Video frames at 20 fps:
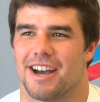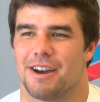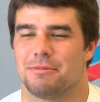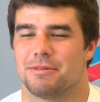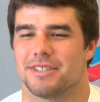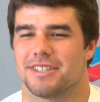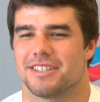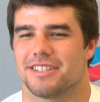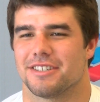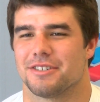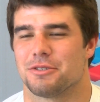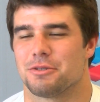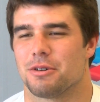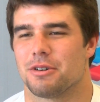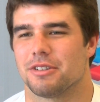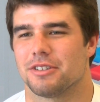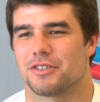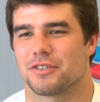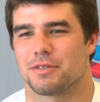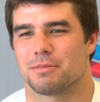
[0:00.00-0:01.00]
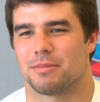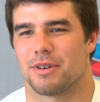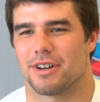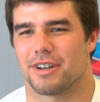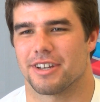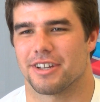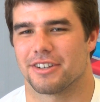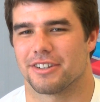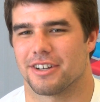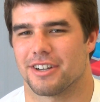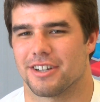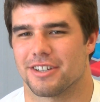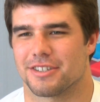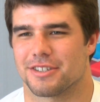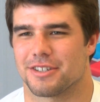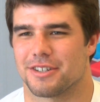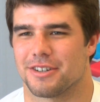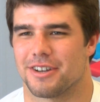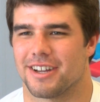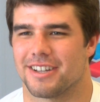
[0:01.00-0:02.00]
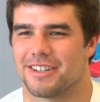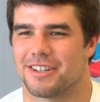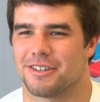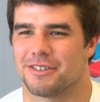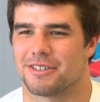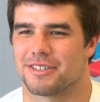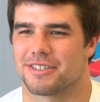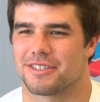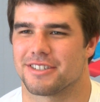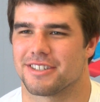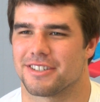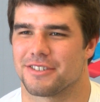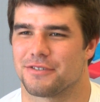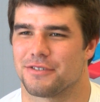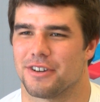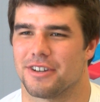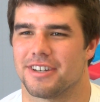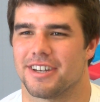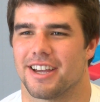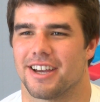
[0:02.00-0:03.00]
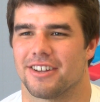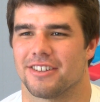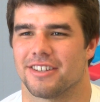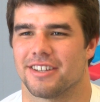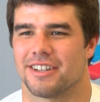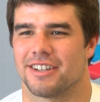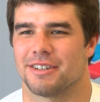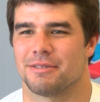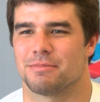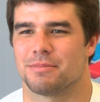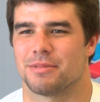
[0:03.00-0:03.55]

I went to New Orleans for Mardi Gras, so I know it's fun down there,